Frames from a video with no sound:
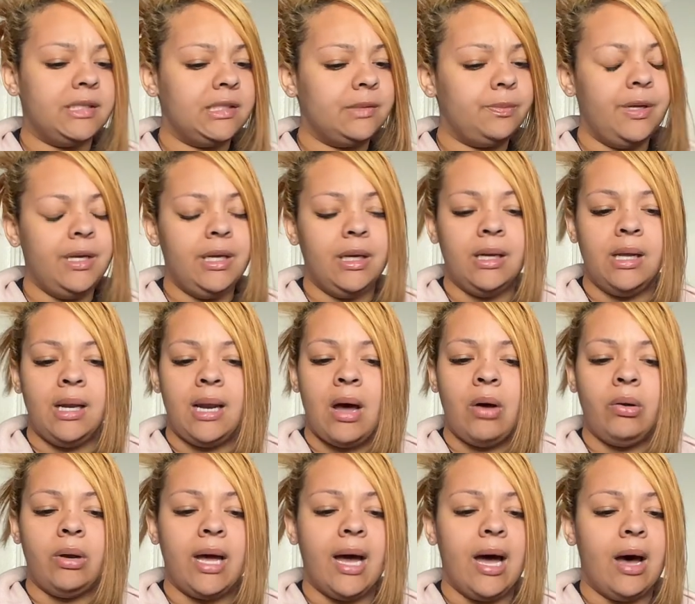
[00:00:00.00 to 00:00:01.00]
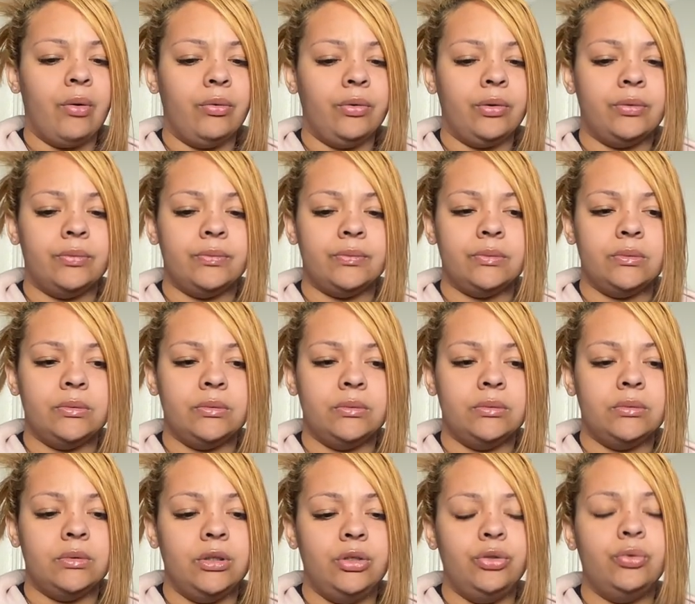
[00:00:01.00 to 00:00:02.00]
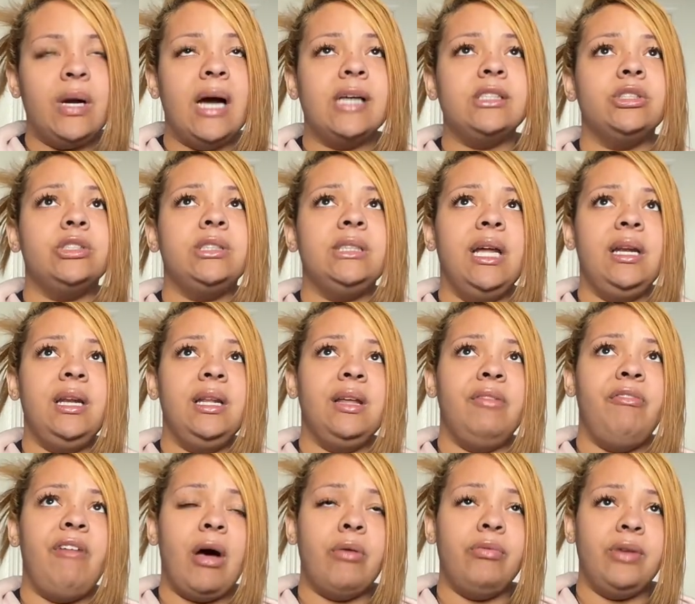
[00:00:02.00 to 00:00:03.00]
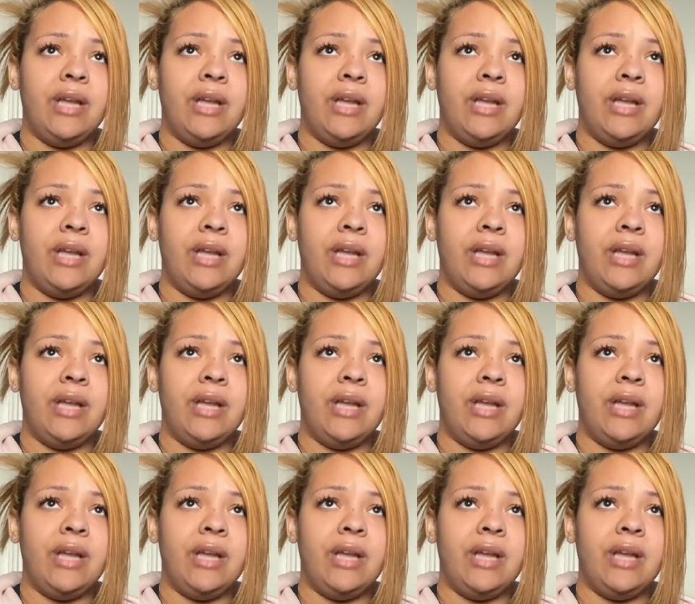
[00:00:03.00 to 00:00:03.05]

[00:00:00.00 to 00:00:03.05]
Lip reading: I'm speaking it out loud. You guys are setting the